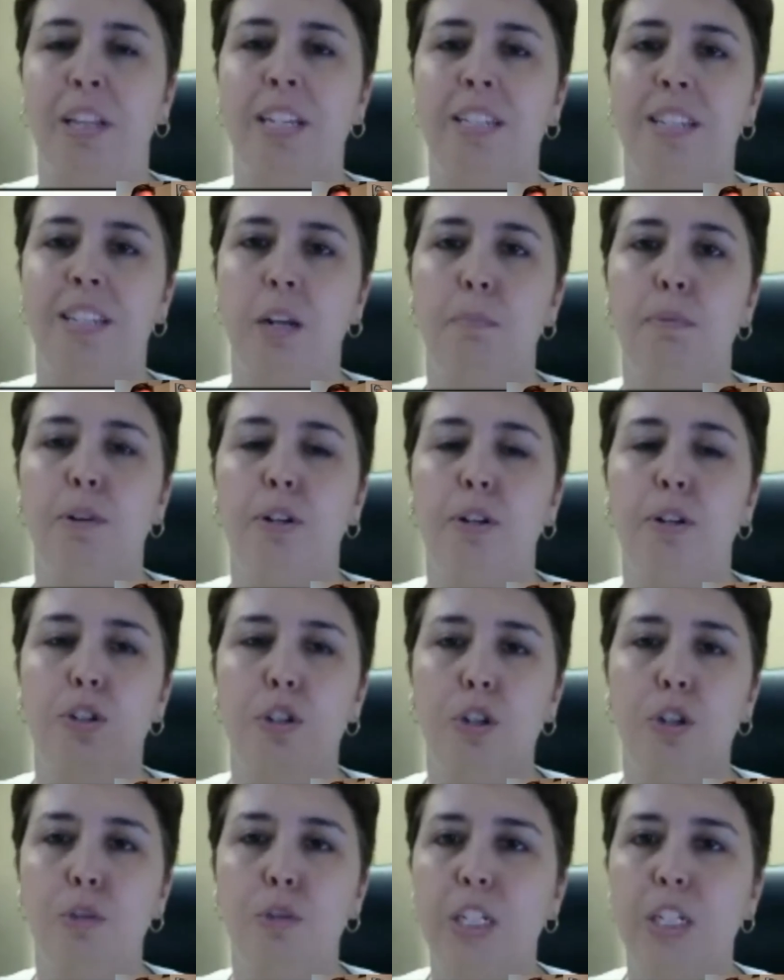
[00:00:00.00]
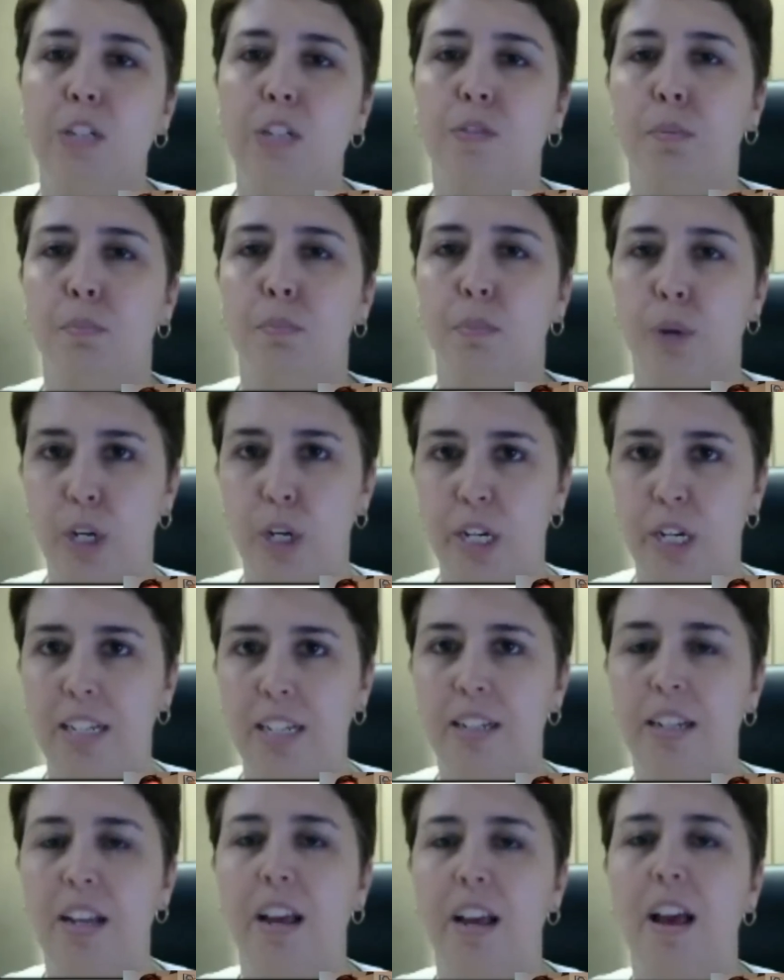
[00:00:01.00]
They said it put too much of a
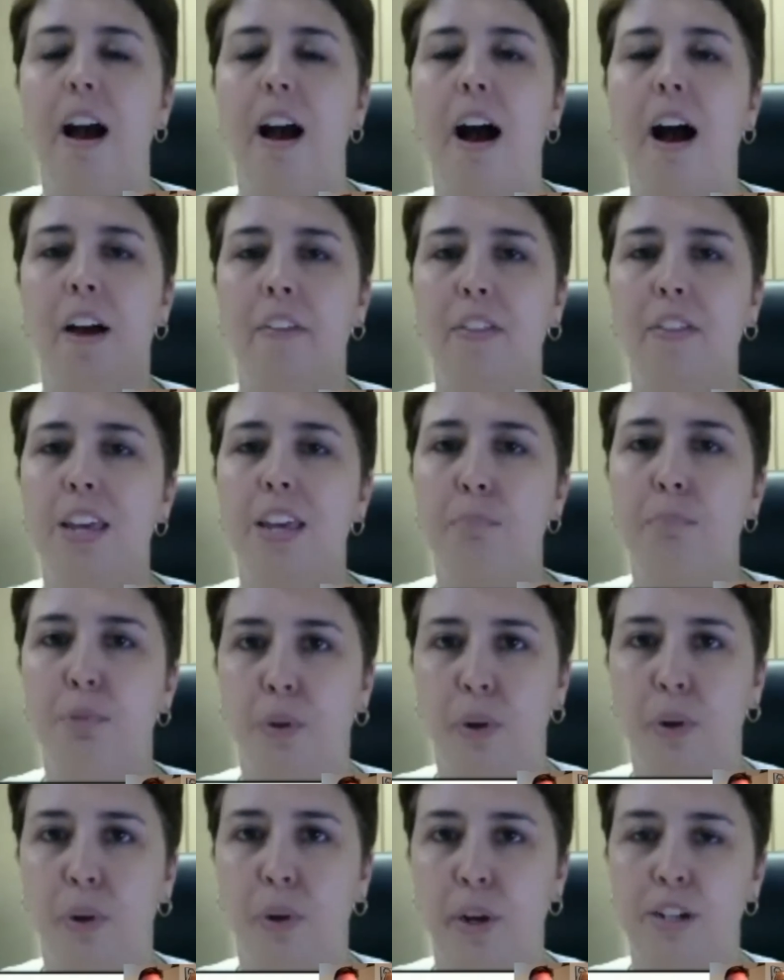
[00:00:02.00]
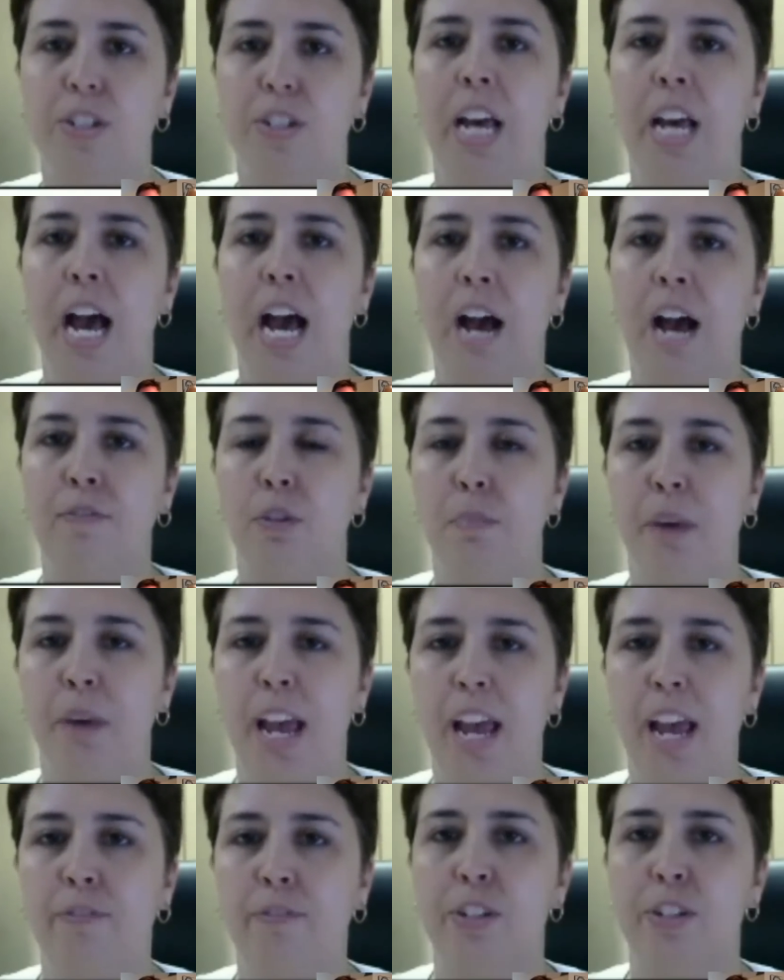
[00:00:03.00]
burden on the employers to have to
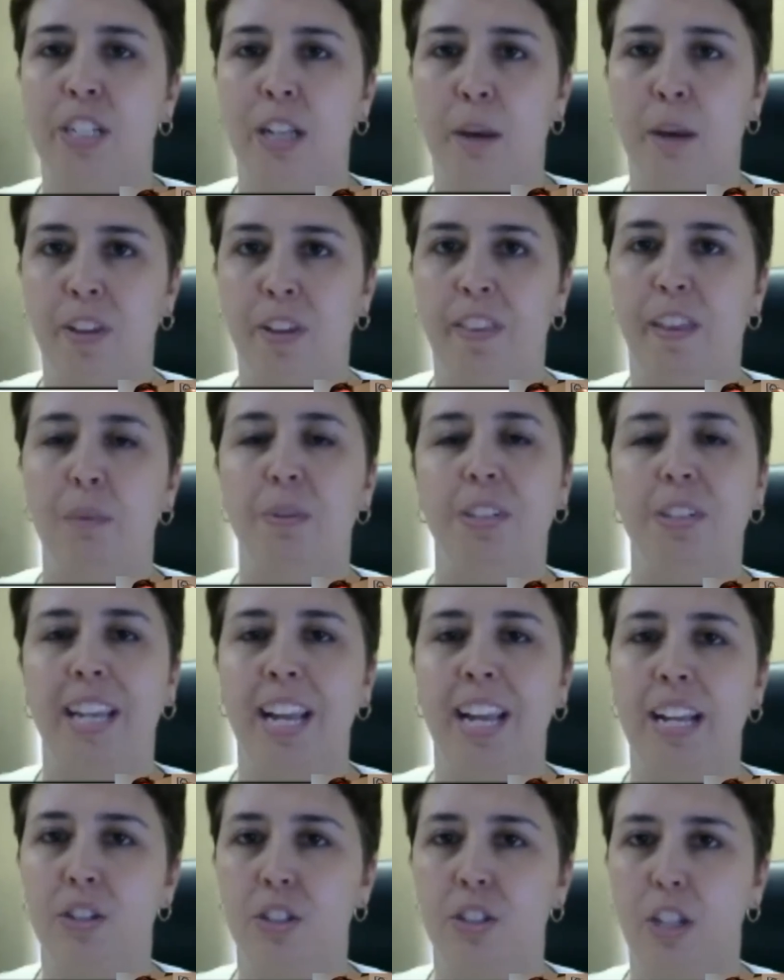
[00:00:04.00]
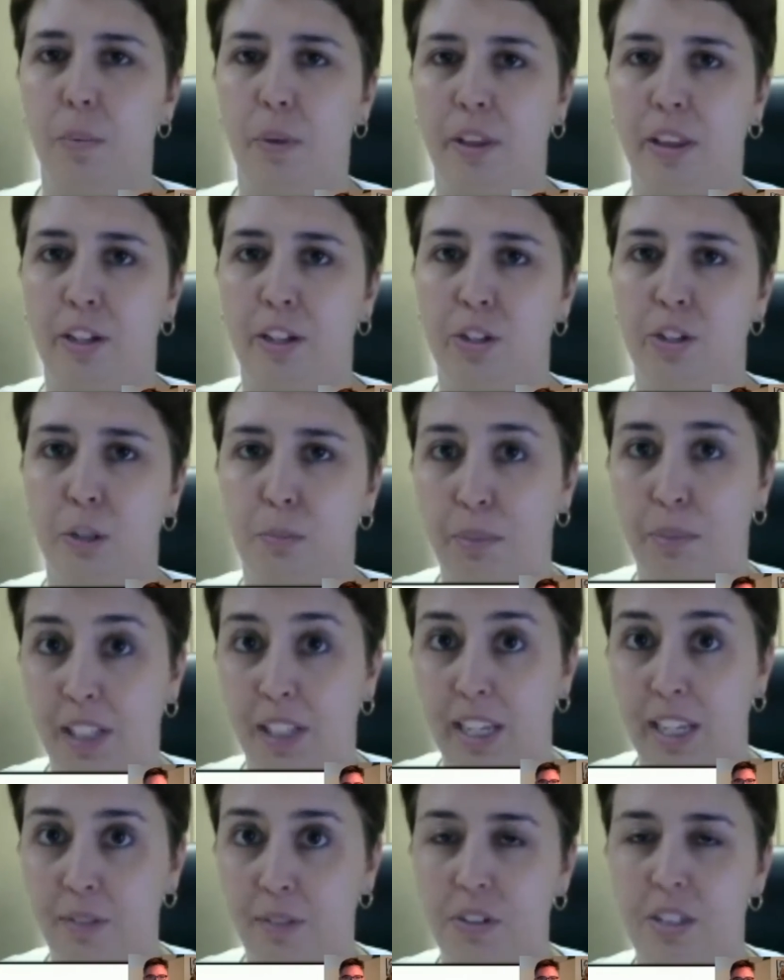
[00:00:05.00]
pay for something that was against their religious
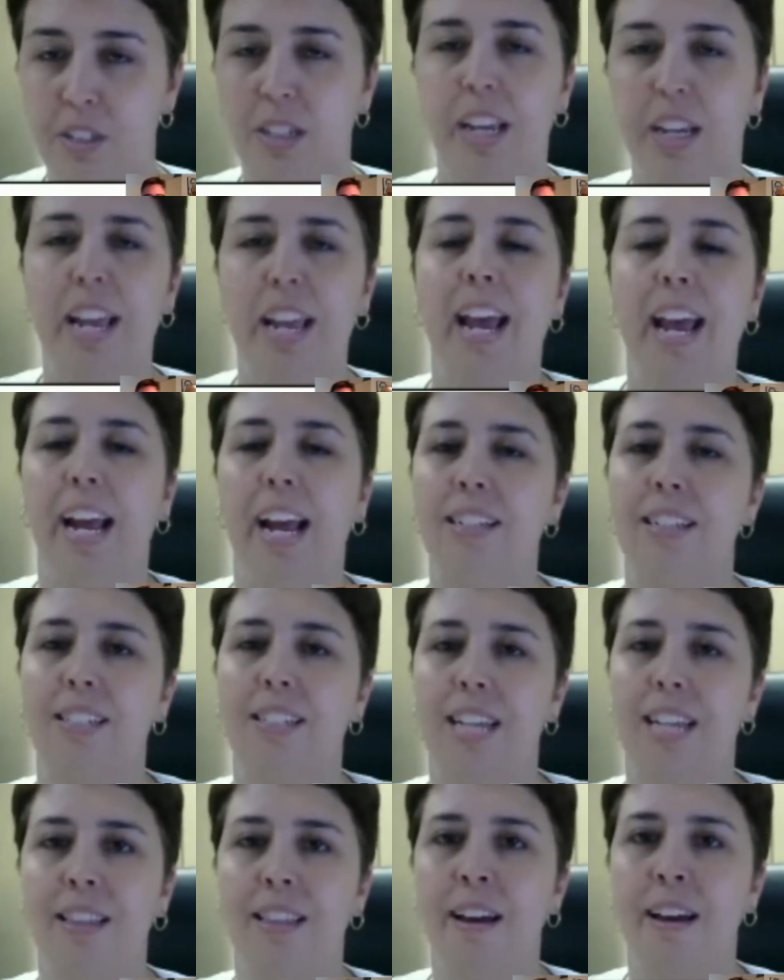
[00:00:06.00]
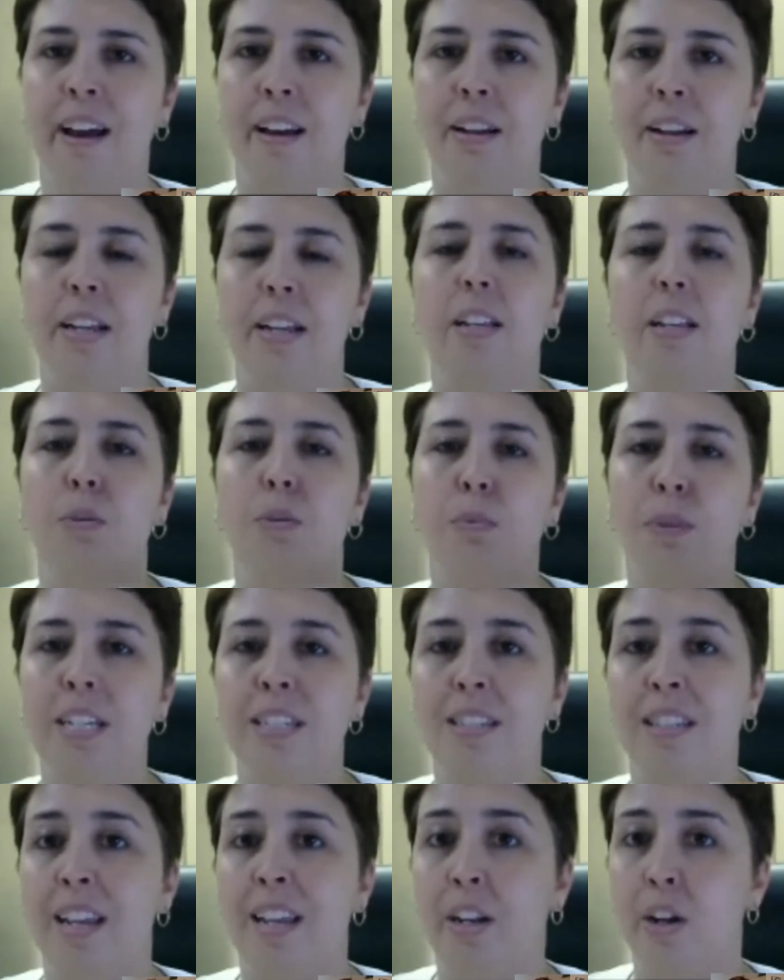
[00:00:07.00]
beliefs, and said that the
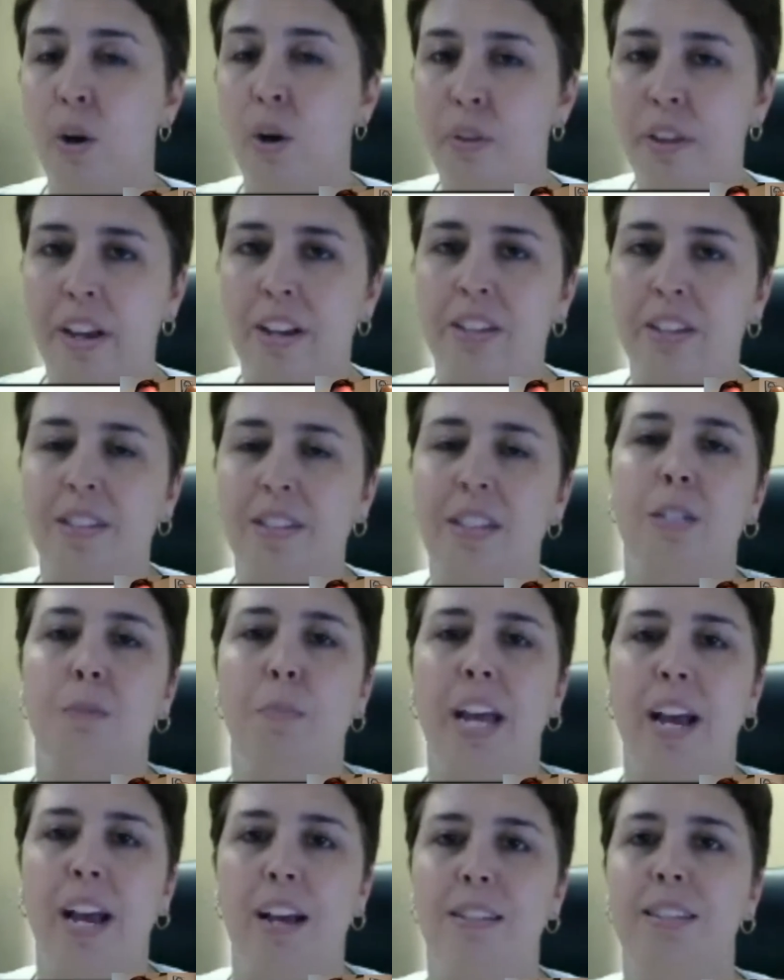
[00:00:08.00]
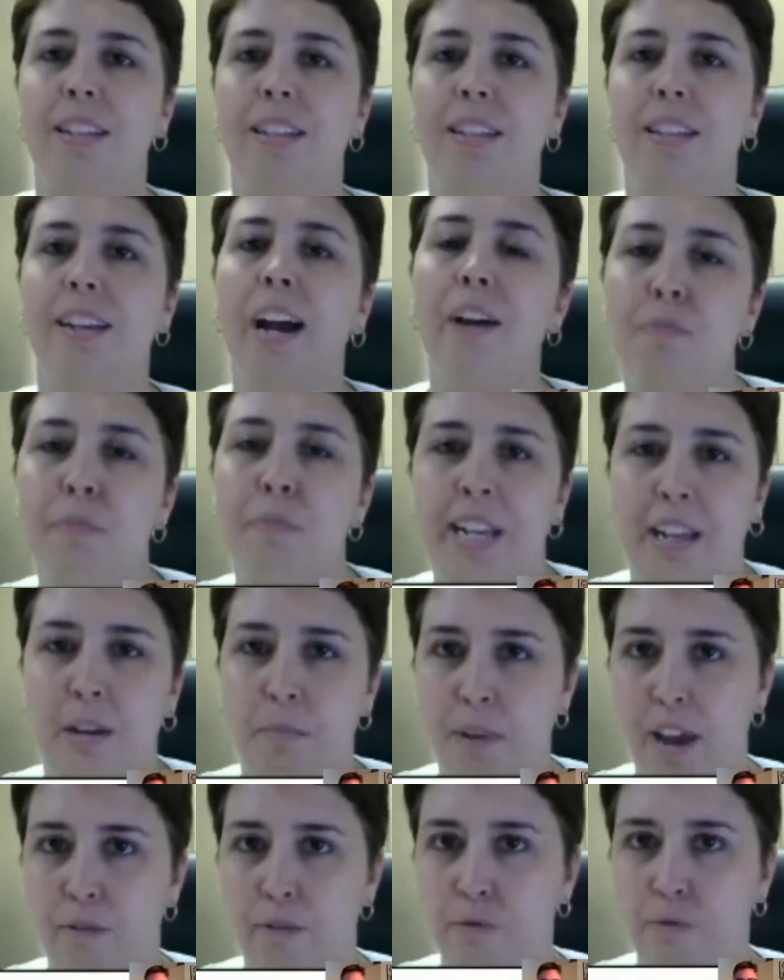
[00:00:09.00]
reason they know this is because the government can
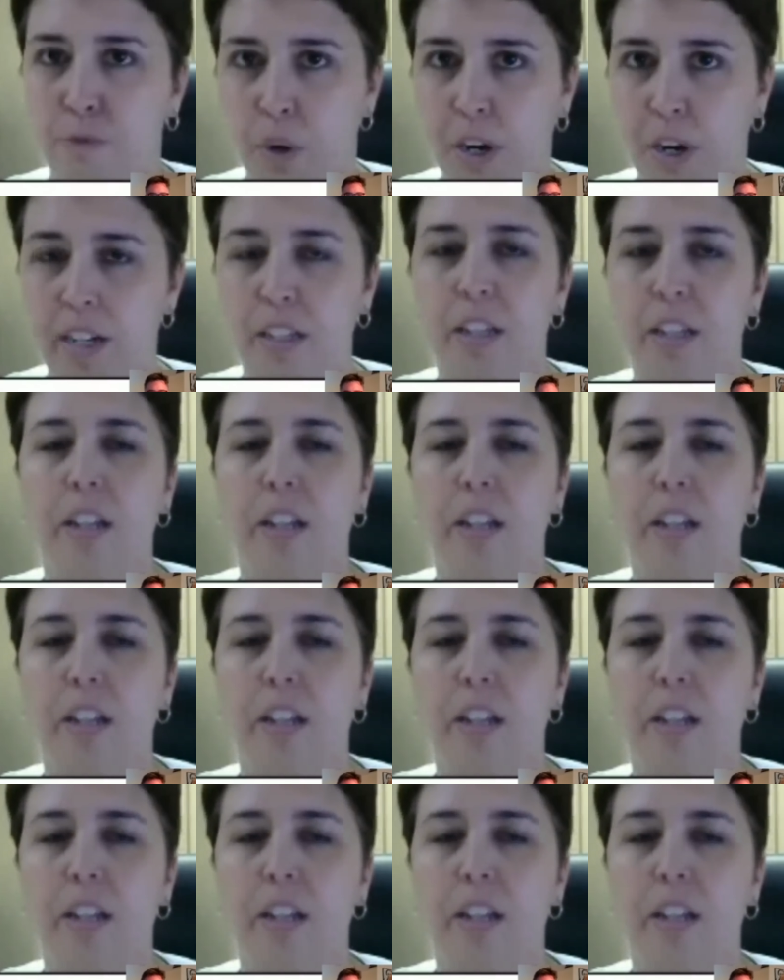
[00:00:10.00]
pay for it.